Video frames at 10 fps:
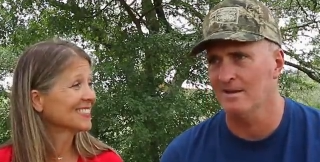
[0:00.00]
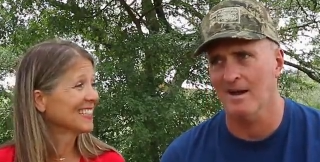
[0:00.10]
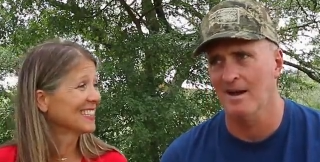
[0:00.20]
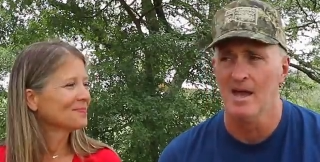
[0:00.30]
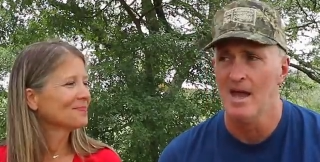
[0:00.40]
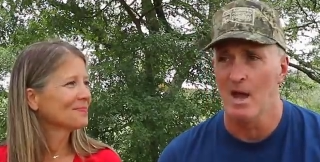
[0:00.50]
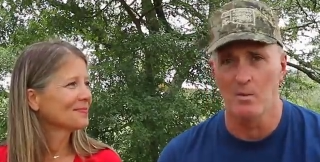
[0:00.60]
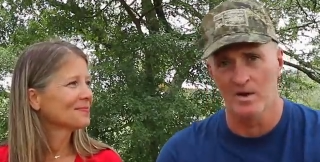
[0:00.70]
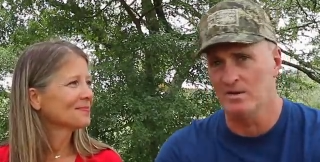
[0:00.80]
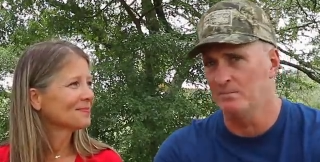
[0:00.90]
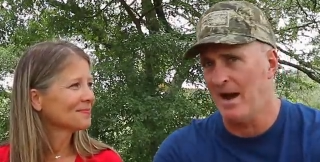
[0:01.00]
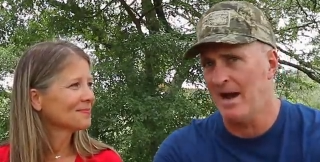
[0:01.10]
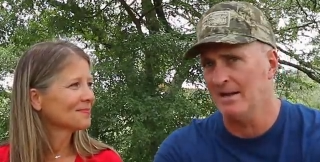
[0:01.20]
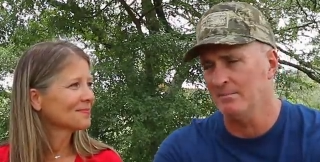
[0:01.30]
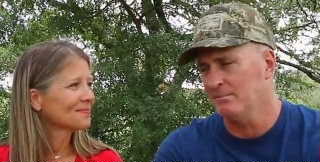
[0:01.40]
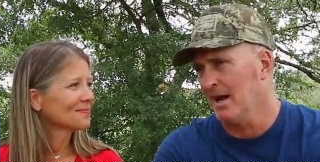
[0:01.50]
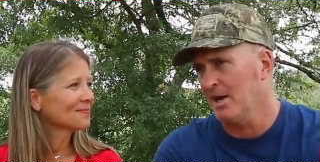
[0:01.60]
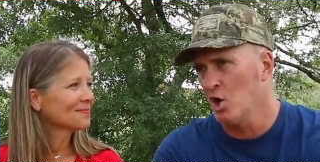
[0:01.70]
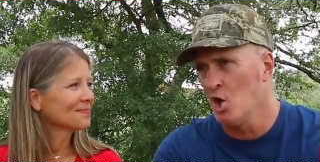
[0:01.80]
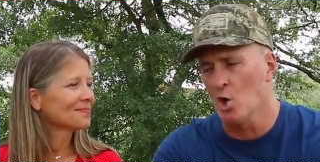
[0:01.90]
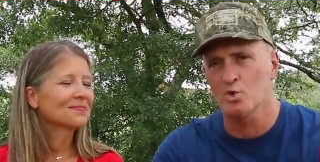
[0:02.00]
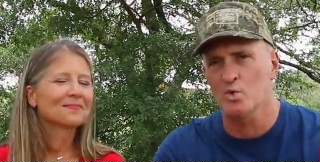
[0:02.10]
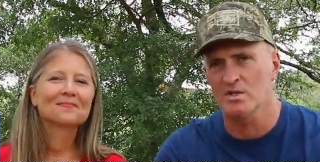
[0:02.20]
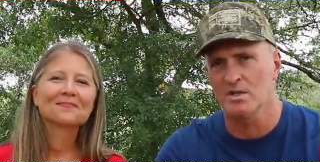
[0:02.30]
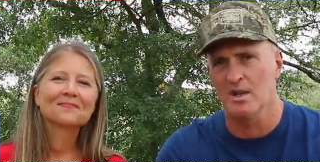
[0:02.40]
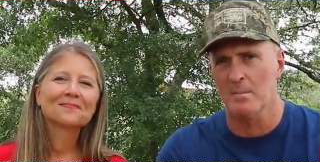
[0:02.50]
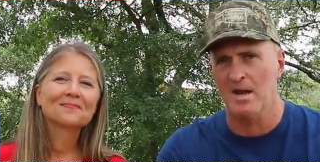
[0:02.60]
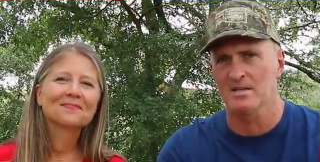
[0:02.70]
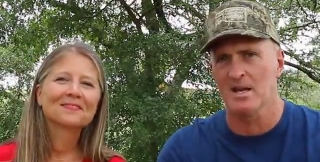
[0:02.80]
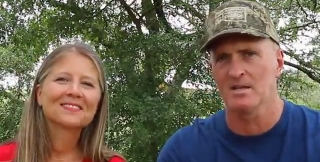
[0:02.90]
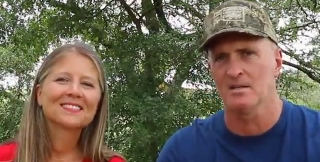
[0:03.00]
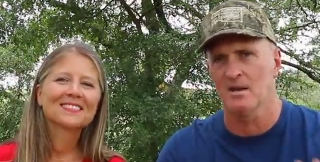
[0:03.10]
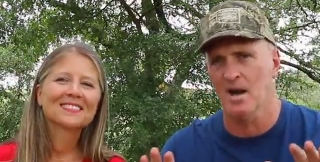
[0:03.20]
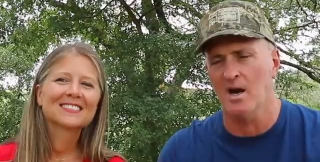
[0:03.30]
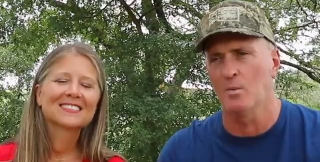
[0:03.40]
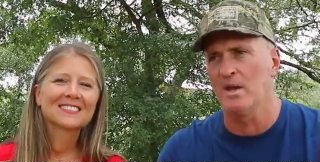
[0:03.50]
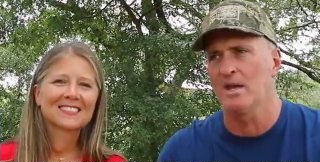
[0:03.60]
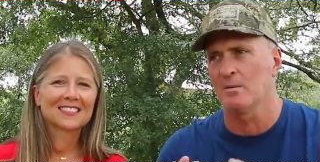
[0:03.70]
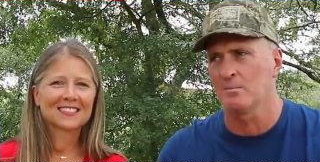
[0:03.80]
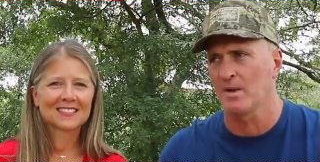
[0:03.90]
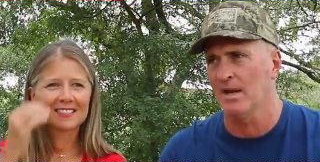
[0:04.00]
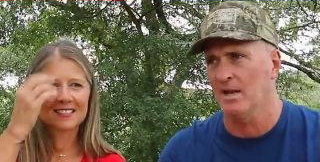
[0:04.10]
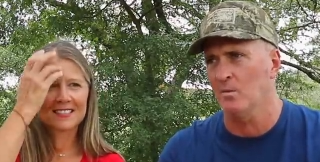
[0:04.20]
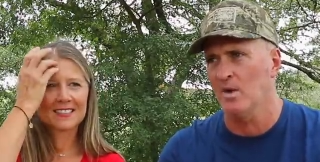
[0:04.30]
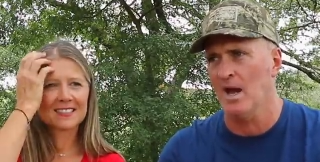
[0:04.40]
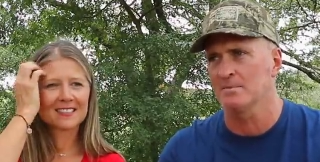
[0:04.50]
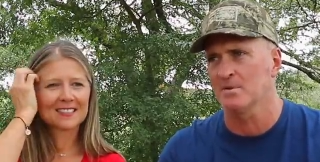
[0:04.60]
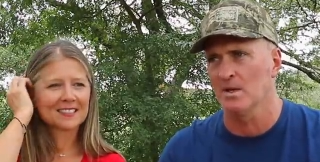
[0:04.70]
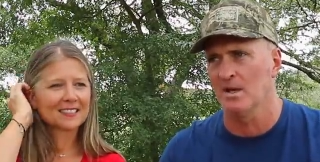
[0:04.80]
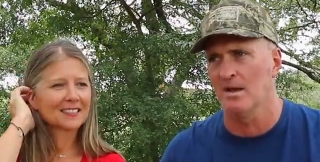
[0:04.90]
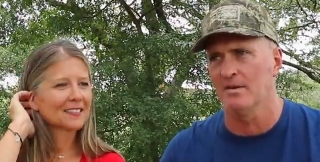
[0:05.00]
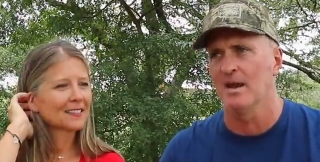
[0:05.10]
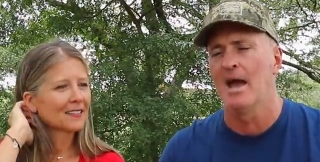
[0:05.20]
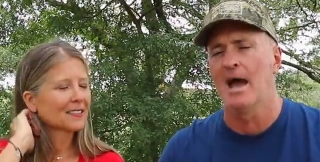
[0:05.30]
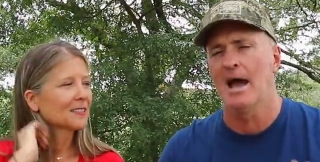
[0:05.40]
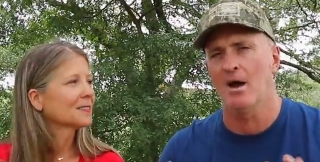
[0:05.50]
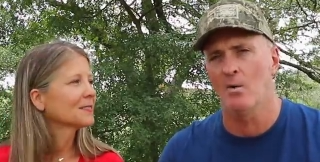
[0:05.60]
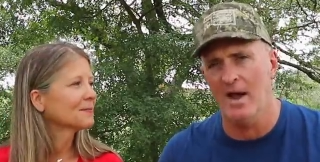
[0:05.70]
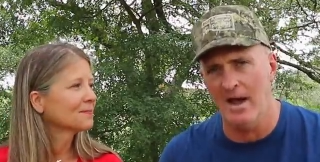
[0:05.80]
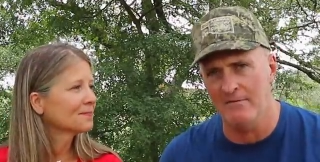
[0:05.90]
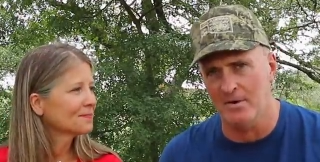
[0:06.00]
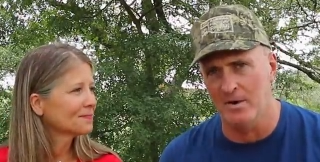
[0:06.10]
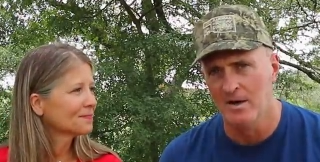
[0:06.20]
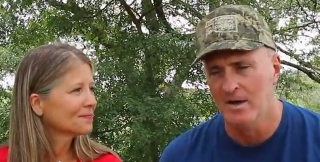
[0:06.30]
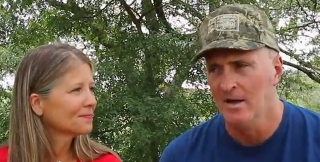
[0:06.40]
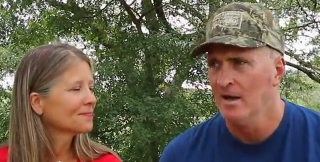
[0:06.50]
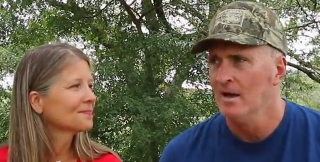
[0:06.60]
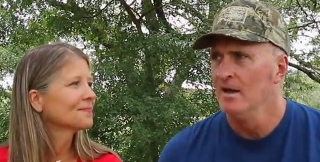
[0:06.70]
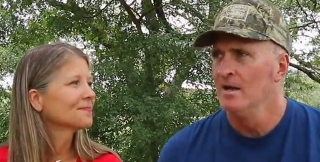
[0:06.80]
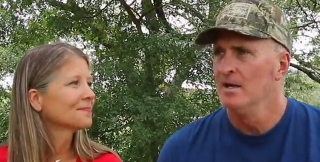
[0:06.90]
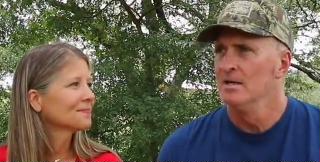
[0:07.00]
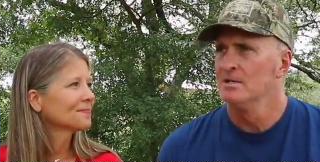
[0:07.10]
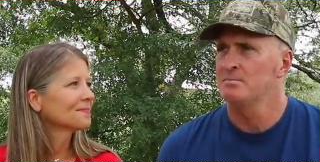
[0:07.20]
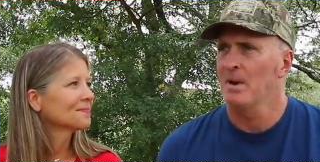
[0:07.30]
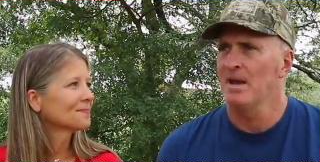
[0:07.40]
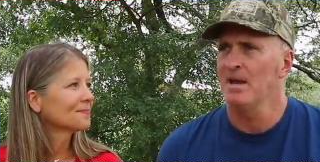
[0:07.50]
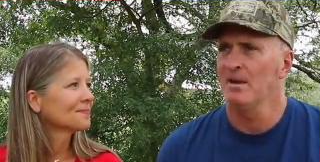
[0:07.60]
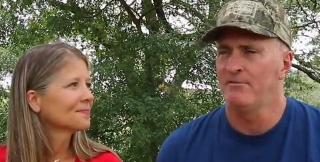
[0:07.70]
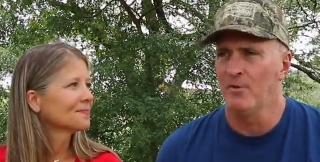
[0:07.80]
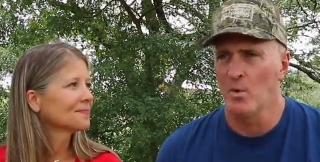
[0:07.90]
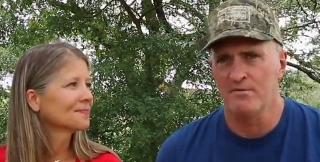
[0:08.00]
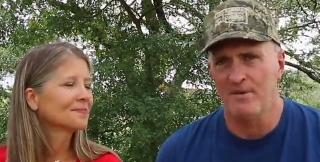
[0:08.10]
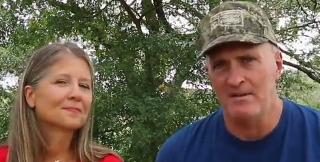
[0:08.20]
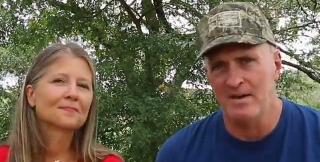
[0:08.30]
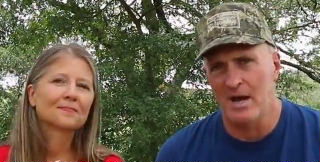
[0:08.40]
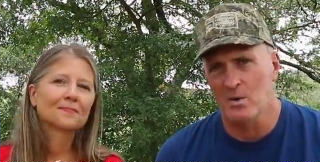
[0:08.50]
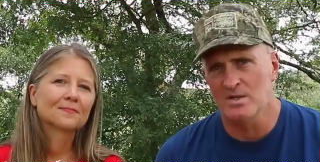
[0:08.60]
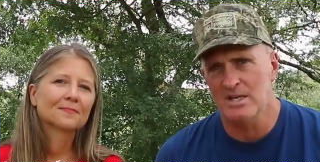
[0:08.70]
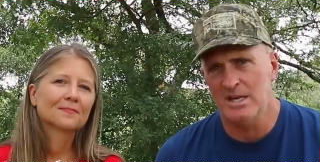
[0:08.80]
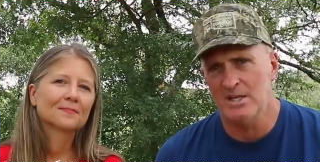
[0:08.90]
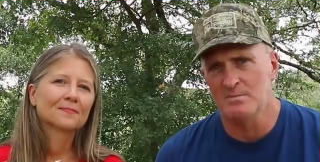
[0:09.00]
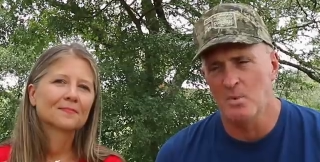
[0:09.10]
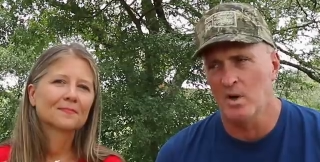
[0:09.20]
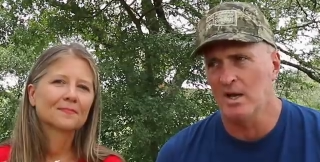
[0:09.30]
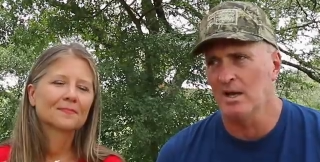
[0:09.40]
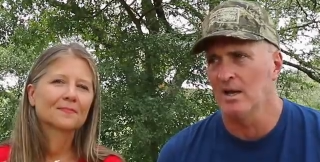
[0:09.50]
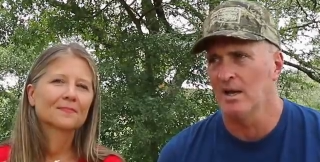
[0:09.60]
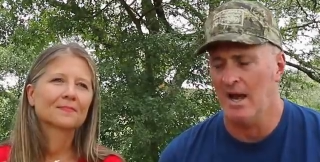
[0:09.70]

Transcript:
Speaker 1: yeah, and we're by by no stretch of the imagination are we complaining. We absolutely love it. However, spending 4 to 5 hours each morning